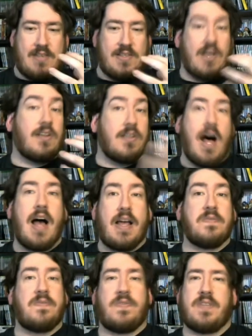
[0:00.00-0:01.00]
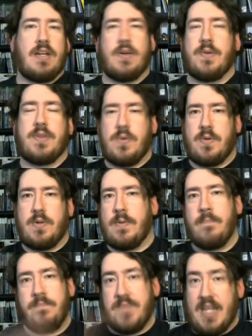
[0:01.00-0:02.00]
alive, the
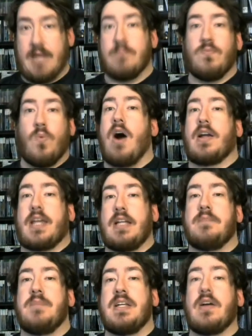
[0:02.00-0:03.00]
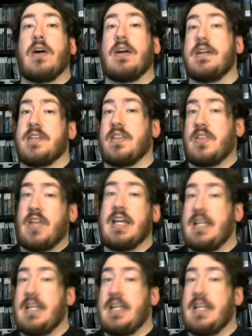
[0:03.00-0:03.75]
whole him walking to Midgar is a thing,